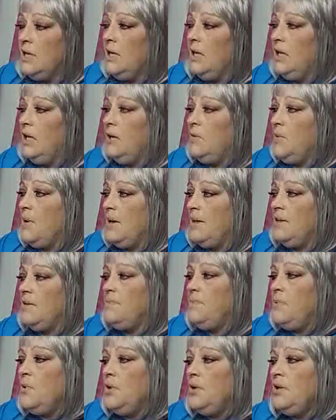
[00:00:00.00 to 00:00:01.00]
Anyway, the
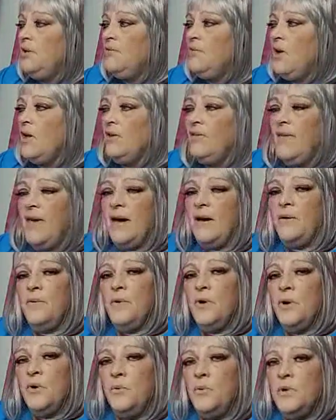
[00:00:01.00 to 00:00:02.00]
point of all that
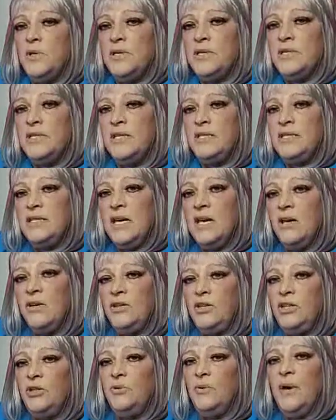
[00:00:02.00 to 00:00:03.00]
was to tell
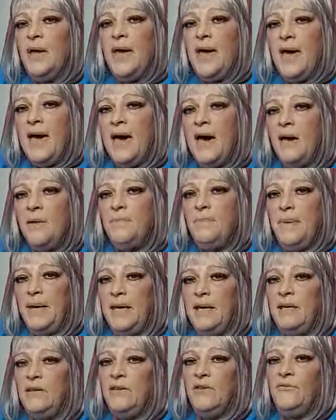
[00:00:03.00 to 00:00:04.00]
you how
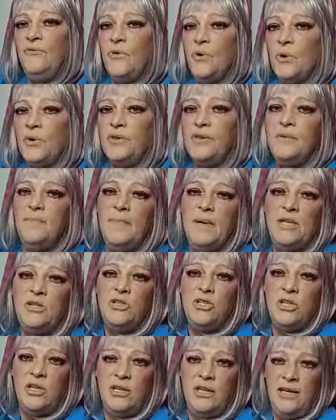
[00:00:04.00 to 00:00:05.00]
big the fourth
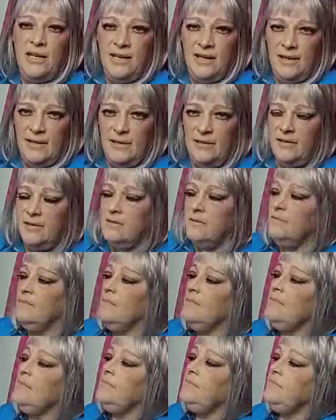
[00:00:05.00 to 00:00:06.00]
dimension is.
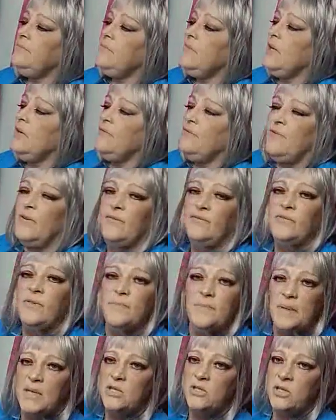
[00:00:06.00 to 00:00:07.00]
Fifth
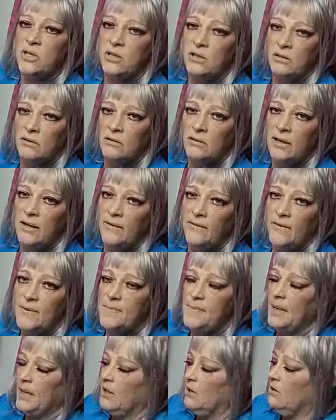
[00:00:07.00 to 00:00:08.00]
dimension, even
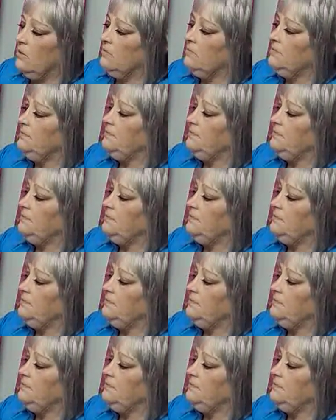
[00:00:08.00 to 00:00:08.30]
bigger.